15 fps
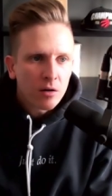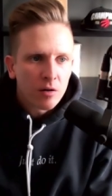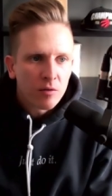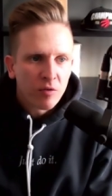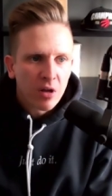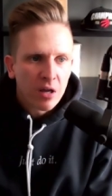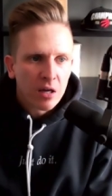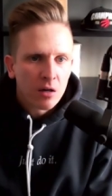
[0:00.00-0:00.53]

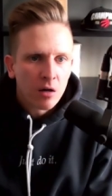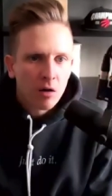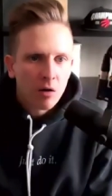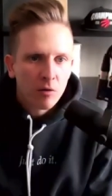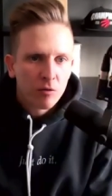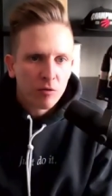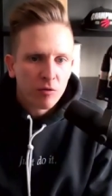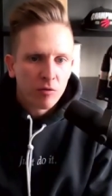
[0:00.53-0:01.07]
vein
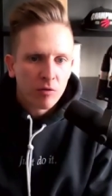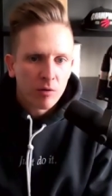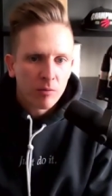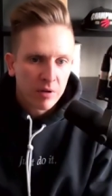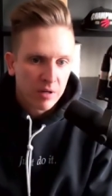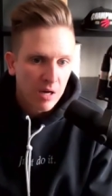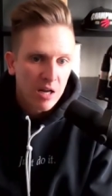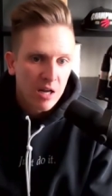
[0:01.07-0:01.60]
of
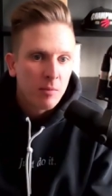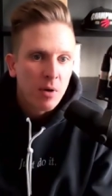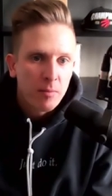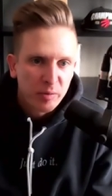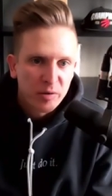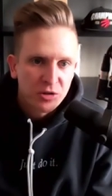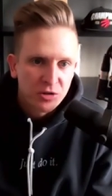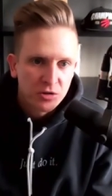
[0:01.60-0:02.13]
kind of my
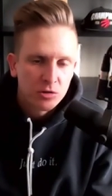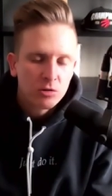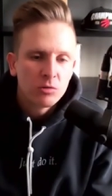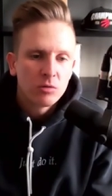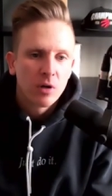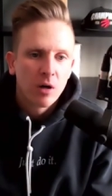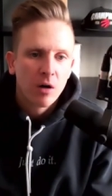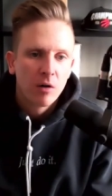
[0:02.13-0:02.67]

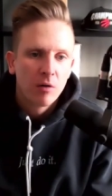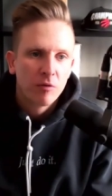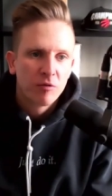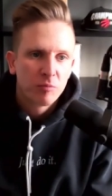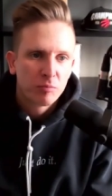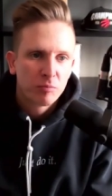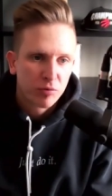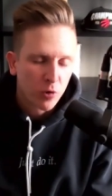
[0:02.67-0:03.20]
pursuit
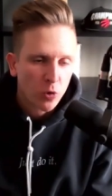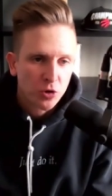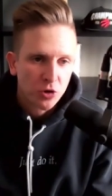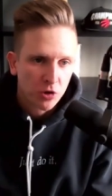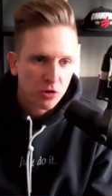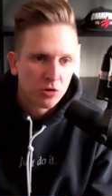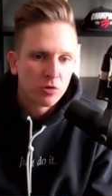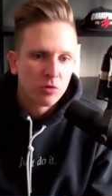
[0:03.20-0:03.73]
of pro
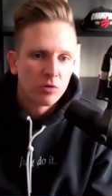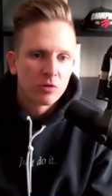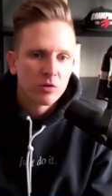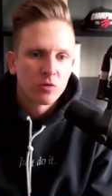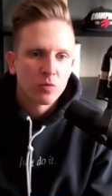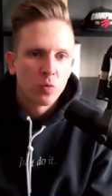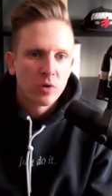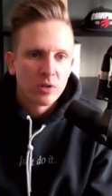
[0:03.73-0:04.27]
church
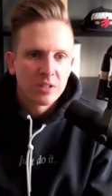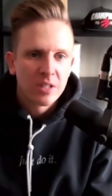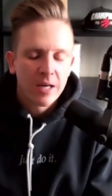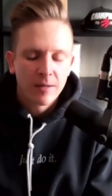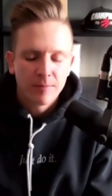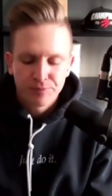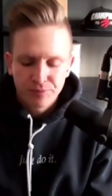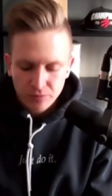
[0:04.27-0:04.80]
tools was
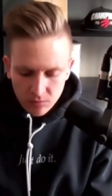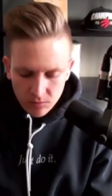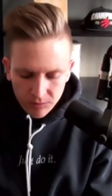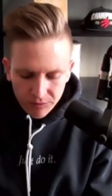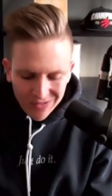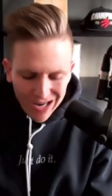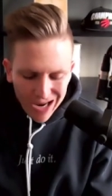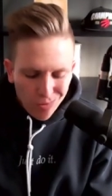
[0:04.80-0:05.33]
that
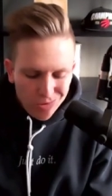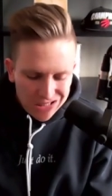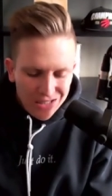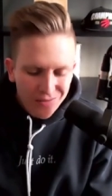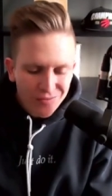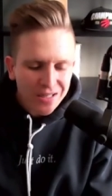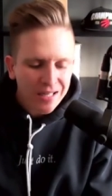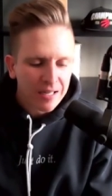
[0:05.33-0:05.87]
I was
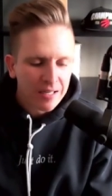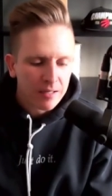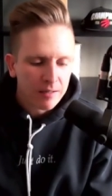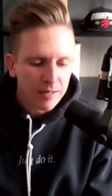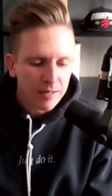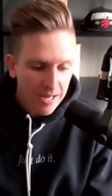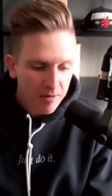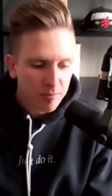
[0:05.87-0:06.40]
living
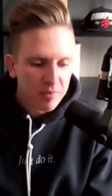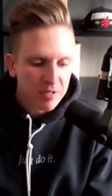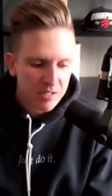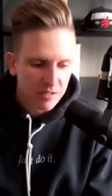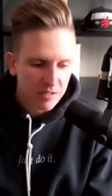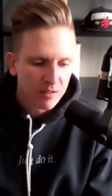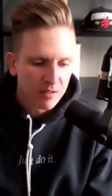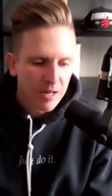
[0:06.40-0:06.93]
in
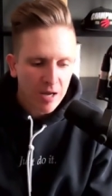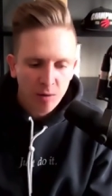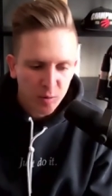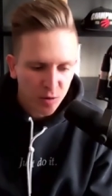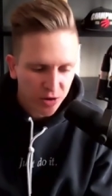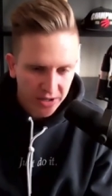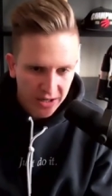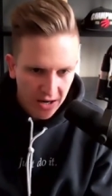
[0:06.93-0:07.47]
Edmonton,
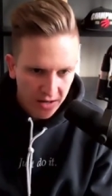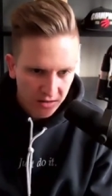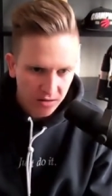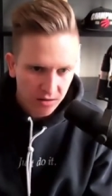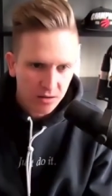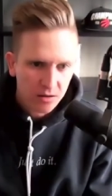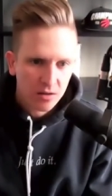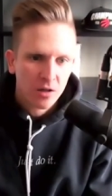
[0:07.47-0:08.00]
Alberta,
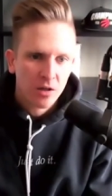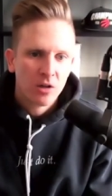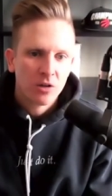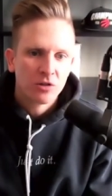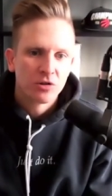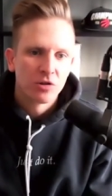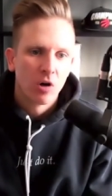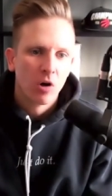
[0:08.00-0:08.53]
Canada.
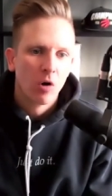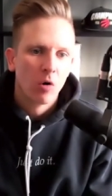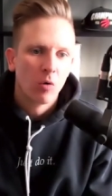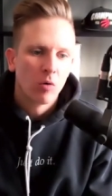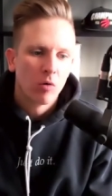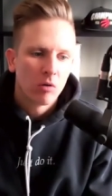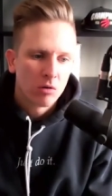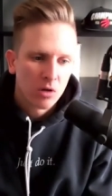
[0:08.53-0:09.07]

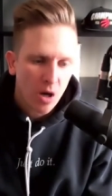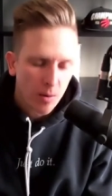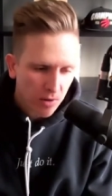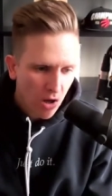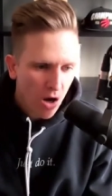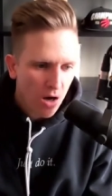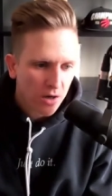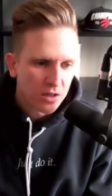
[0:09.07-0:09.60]
So, a
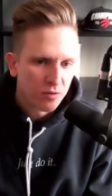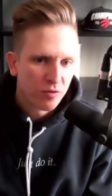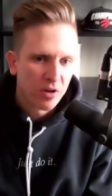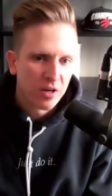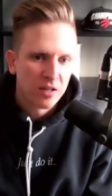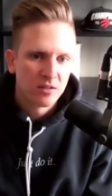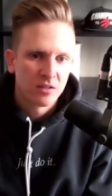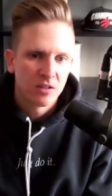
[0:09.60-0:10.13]
couple hockey
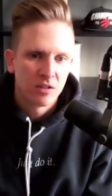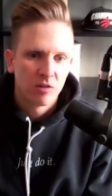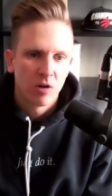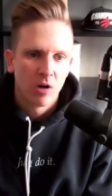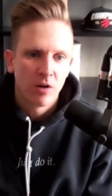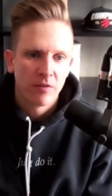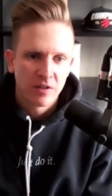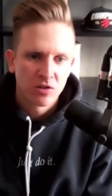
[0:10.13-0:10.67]
fans here
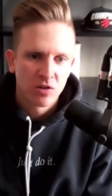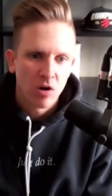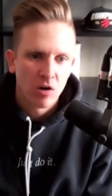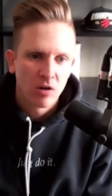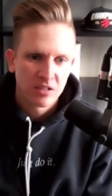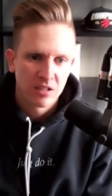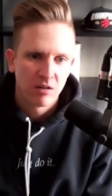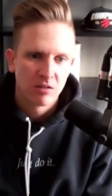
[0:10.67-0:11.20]
on this
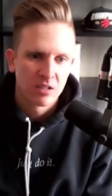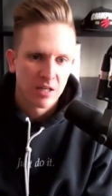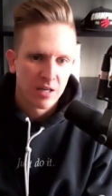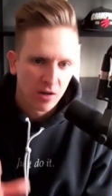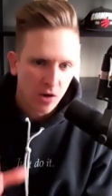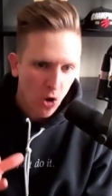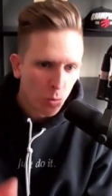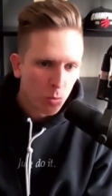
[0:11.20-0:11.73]
call. It sounds
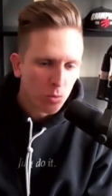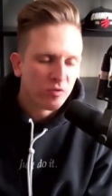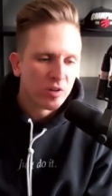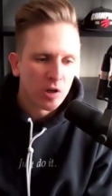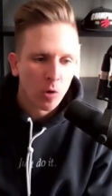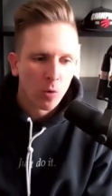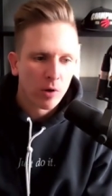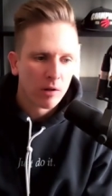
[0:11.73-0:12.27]
like home of
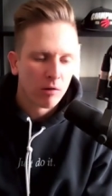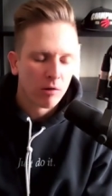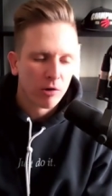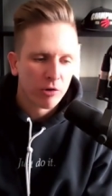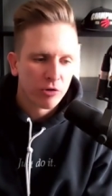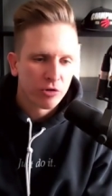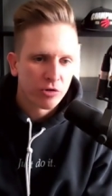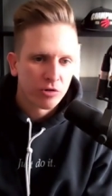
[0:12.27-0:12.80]
the
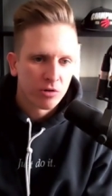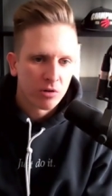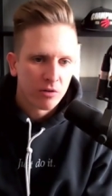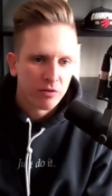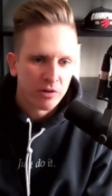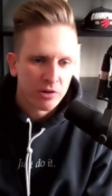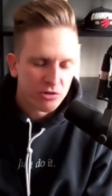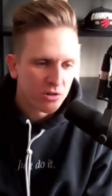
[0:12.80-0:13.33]
Oilers,
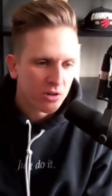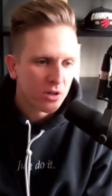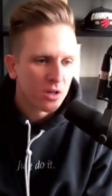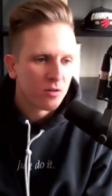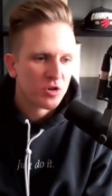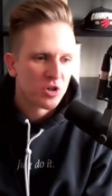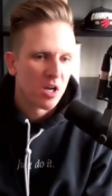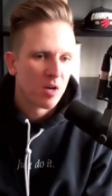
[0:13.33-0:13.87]
the Ooh. city
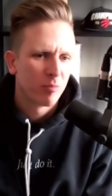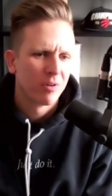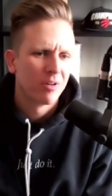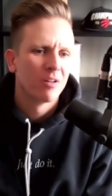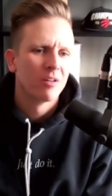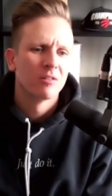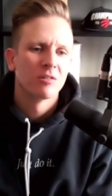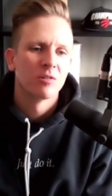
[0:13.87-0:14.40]
of
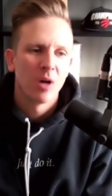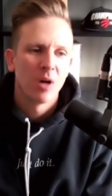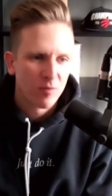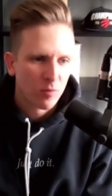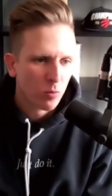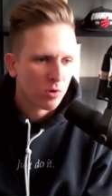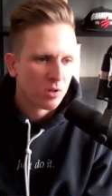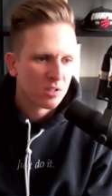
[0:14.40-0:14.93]
champions. You
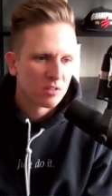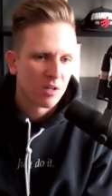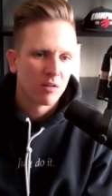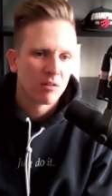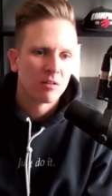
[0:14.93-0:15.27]
haven't won a title